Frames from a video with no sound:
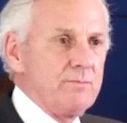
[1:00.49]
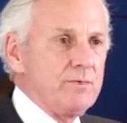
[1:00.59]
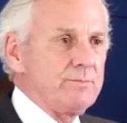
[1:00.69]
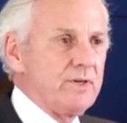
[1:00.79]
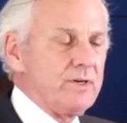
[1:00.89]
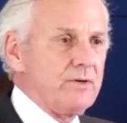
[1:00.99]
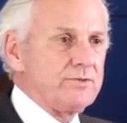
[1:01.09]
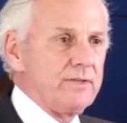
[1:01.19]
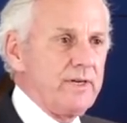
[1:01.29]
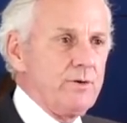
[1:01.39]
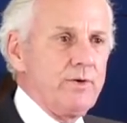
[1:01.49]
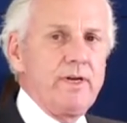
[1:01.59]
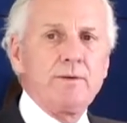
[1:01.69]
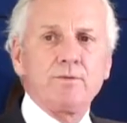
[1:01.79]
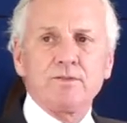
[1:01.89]
But because of that, we're
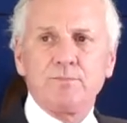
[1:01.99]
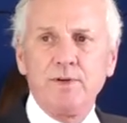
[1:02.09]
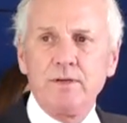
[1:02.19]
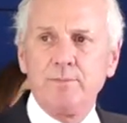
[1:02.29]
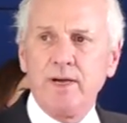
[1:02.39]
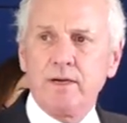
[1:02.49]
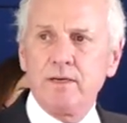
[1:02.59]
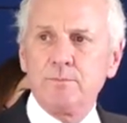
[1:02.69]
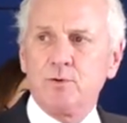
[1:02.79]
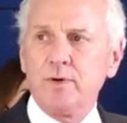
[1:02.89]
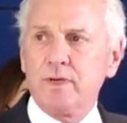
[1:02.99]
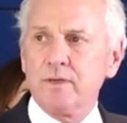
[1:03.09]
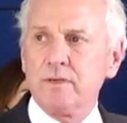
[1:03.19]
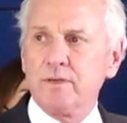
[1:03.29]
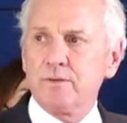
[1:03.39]
able to speed back up quicker
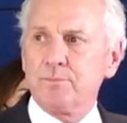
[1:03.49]
than other